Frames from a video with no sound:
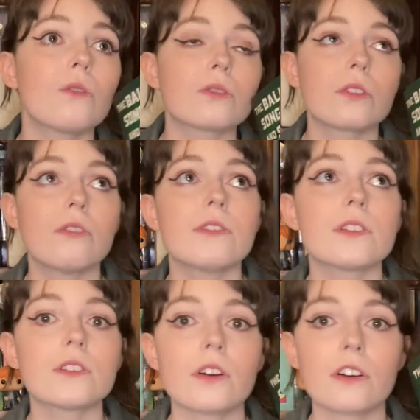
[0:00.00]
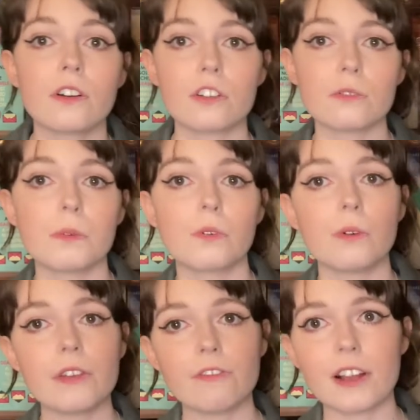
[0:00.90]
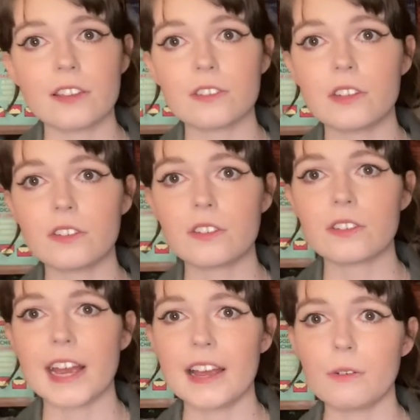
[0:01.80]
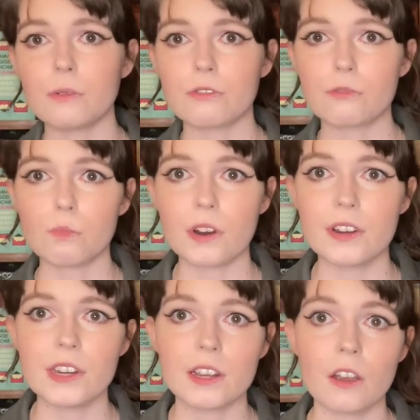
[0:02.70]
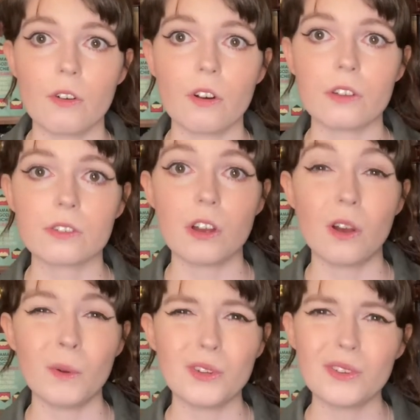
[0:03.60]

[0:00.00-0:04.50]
Snow visits her in hospital, he finds these scales spreading across her, which